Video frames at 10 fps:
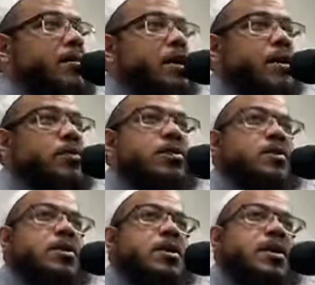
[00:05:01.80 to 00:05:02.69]
about
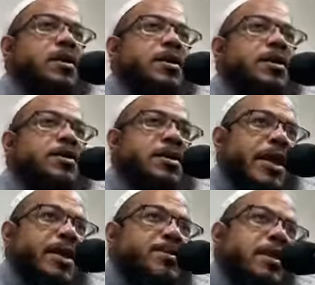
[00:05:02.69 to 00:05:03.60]
uh,
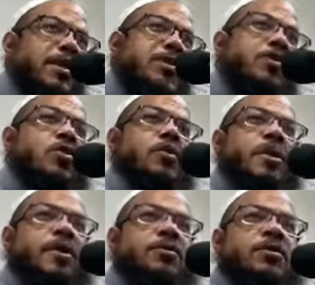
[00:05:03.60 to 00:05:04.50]
Islam, they didn't know
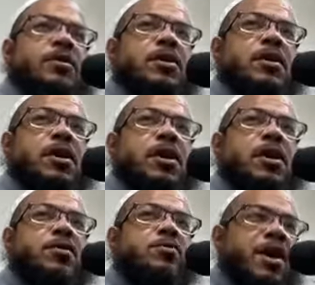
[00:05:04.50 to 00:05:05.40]
about
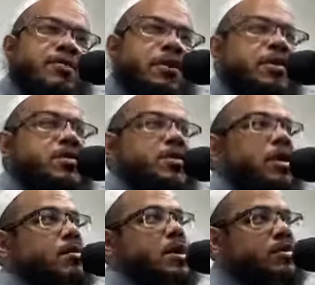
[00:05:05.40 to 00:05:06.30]
uh, prophets
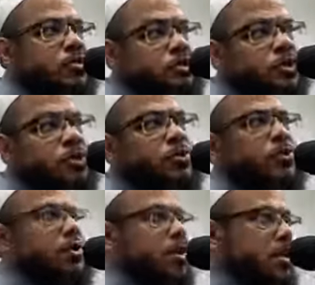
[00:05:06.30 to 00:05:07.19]
and
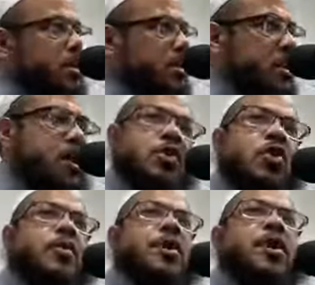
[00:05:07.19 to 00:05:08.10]
messengers, they didn't
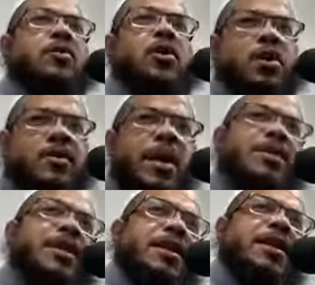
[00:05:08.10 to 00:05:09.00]
know about all of
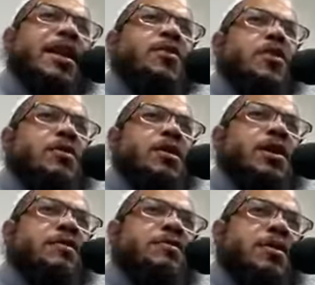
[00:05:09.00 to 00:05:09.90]
that. They didn't have all
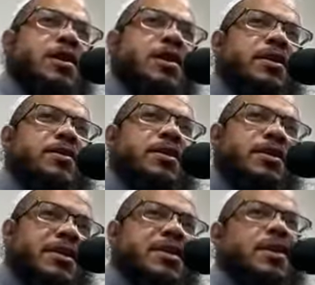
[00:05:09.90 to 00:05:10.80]
of the, the
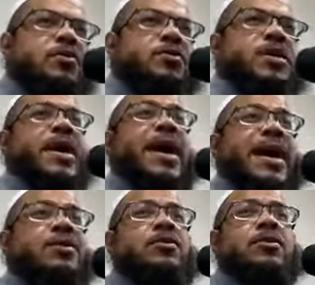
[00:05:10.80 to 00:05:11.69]
details. They
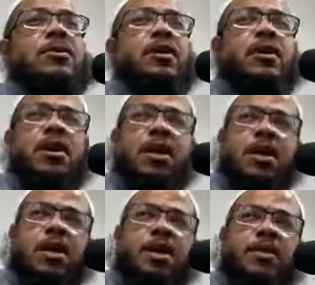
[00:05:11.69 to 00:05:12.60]
had,
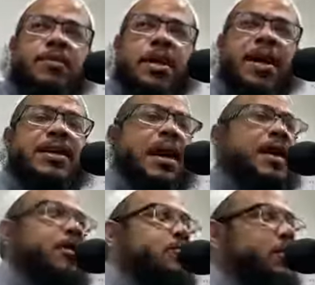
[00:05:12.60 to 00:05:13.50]
uh, they had
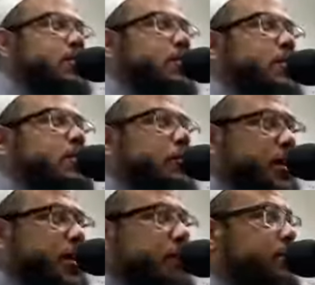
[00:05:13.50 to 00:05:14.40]
knowledge of
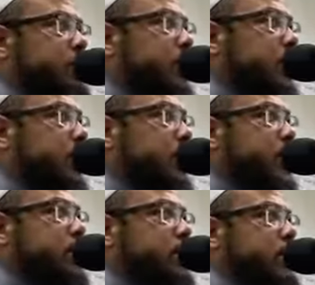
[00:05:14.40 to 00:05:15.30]
Ibrahim
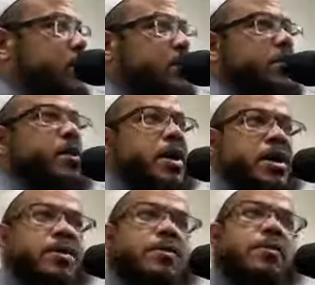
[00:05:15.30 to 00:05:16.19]
and his son
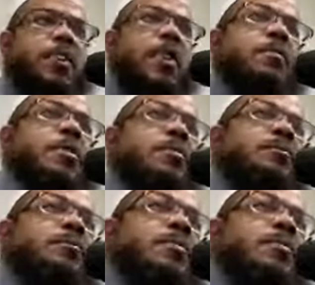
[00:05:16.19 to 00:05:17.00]
Ismail, but